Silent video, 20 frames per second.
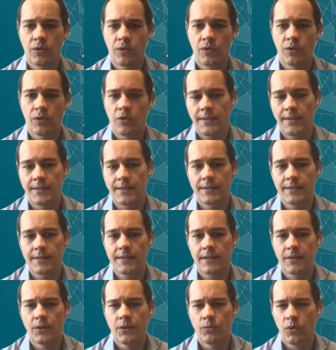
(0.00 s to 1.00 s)
global
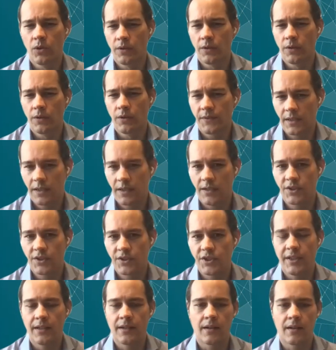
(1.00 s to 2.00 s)
crisis, the role of
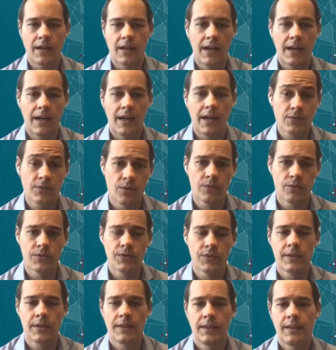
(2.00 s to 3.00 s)
technology in our
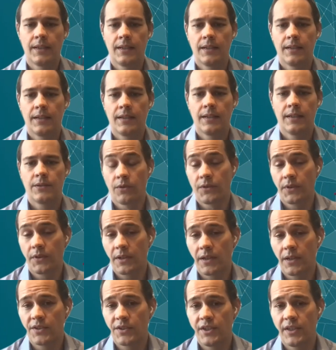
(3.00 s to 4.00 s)
households, the role
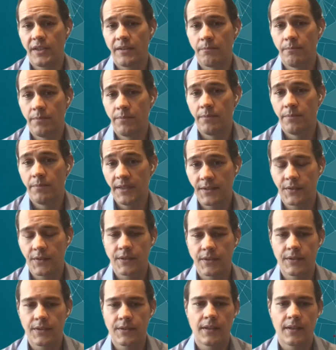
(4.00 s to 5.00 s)
of technology in
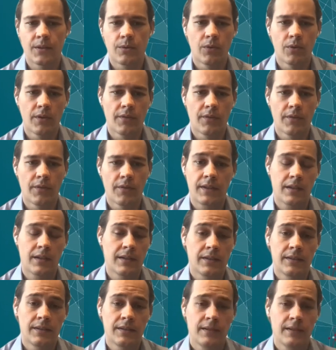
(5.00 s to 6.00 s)
businesses, and the role of
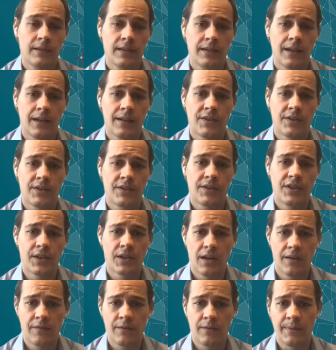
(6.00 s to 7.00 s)
technology
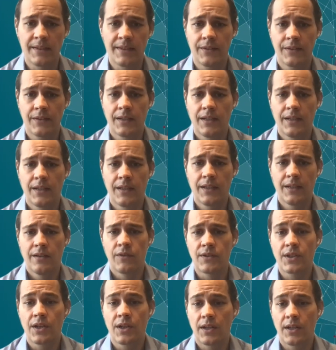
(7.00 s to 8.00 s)
in the government
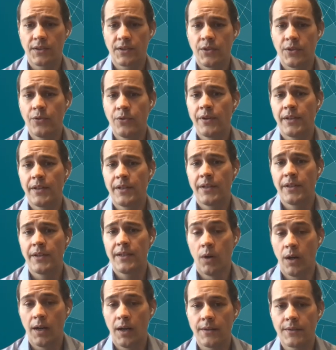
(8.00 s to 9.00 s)
for its
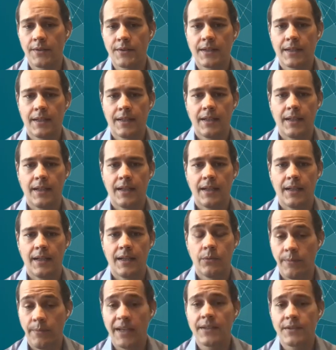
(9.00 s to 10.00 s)
continuity was
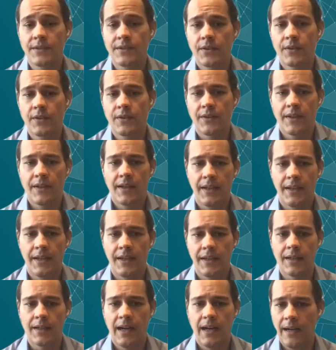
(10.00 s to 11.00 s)
and remains to
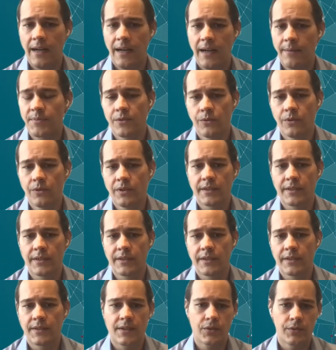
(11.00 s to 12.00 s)
today
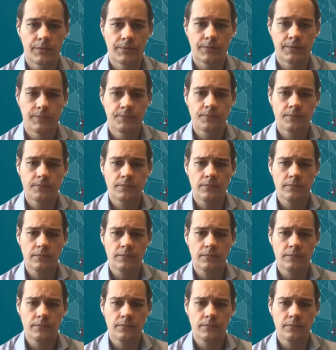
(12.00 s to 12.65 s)
absolutely essential.